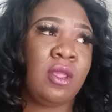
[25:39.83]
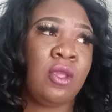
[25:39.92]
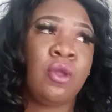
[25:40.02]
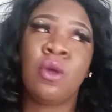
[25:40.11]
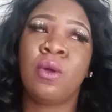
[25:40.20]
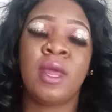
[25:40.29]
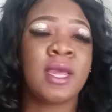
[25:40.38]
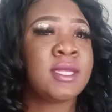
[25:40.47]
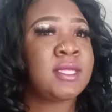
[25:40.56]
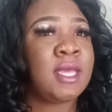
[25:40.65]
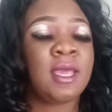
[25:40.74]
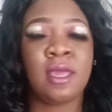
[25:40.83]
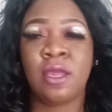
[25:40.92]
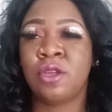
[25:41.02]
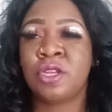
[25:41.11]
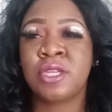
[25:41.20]
like I
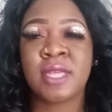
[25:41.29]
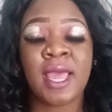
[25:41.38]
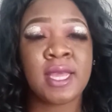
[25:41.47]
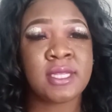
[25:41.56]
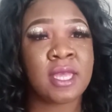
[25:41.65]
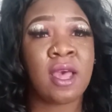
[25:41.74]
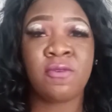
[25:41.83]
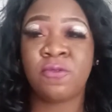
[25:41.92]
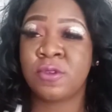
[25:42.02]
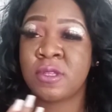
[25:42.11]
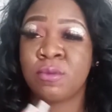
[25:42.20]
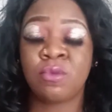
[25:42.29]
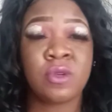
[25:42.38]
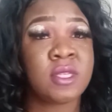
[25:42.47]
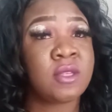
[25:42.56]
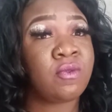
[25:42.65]
said, just ask God for some
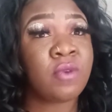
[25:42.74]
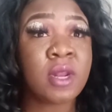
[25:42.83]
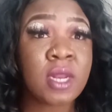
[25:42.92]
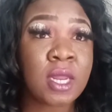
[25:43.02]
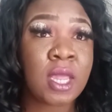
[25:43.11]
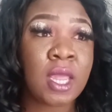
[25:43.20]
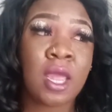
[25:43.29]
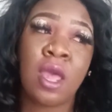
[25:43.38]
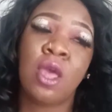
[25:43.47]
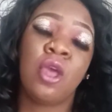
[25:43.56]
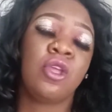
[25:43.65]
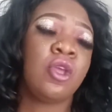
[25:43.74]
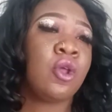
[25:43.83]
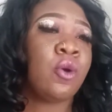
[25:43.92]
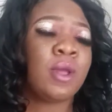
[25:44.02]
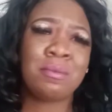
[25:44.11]
more serenity,
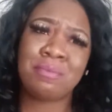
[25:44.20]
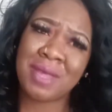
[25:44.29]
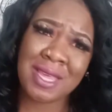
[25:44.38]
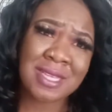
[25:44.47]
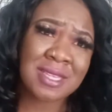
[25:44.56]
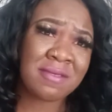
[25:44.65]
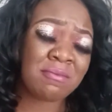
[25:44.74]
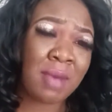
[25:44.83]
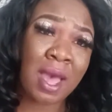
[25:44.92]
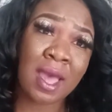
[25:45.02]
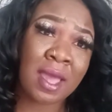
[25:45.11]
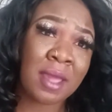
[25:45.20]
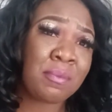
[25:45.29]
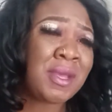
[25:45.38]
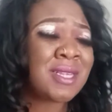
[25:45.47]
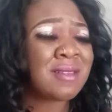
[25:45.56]
and peace of
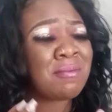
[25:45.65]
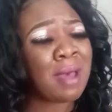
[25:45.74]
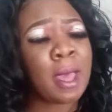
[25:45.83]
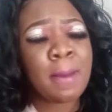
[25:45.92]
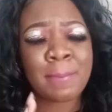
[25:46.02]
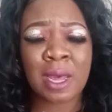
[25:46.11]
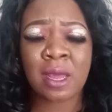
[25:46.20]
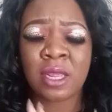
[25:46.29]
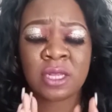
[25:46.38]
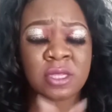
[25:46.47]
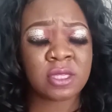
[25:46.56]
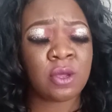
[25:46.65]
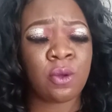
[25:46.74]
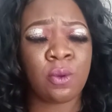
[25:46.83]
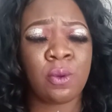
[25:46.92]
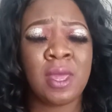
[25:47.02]
mind, body, and
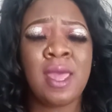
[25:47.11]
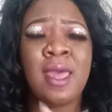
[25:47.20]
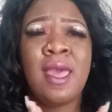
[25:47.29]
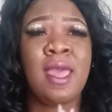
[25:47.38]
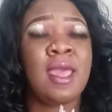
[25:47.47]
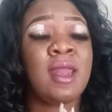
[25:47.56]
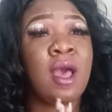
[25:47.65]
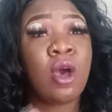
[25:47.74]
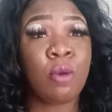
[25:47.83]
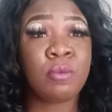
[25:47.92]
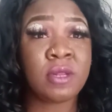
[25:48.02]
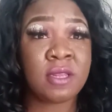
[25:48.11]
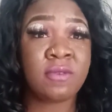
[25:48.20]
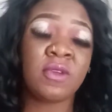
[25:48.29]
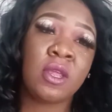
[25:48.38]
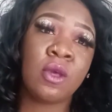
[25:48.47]
soul. And I hope that
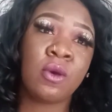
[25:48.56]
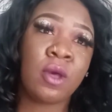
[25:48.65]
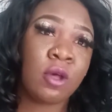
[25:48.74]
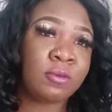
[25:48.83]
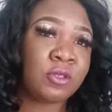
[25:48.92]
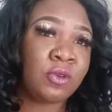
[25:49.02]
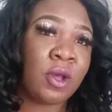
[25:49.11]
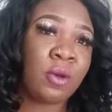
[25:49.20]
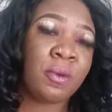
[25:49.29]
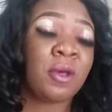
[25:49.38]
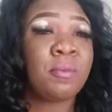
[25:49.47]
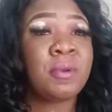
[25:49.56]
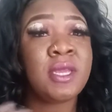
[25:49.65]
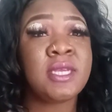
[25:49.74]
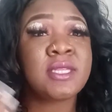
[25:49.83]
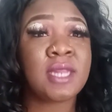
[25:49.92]
this video helps you out well.
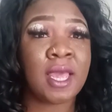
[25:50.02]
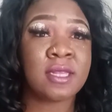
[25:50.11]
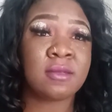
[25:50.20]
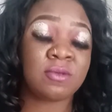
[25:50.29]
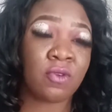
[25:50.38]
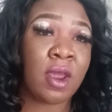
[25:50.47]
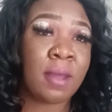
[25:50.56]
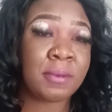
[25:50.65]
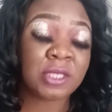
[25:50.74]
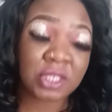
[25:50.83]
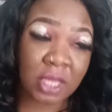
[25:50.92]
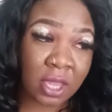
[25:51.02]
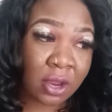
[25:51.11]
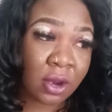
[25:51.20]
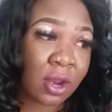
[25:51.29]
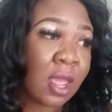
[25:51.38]
Please like, subscribe, and
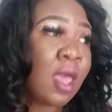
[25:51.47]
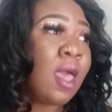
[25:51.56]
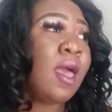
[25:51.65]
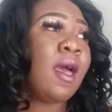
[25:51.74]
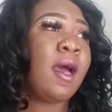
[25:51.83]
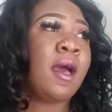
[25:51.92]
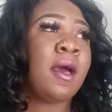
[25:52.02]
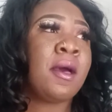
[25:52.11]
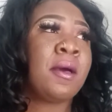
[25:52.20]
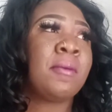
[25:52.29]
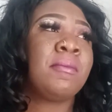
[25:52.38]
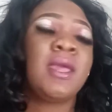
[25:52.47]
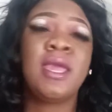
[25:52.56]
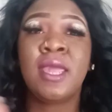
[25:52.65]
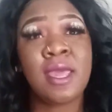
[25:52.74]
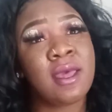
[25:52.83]
share. And
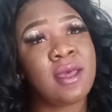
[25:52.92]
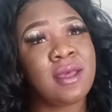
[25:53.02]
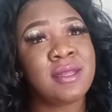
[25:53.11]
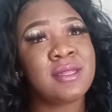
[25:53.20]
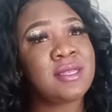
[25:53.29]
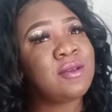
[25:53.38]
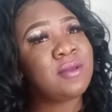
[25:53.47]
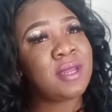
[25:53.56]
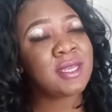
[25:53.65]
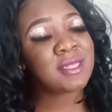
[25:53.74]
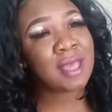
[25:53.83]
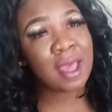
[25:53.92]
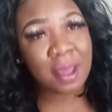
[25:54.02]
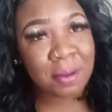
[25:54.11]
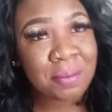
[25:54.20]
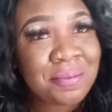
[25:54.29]
yeah, until next
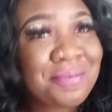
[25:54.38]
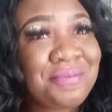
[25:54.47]
time,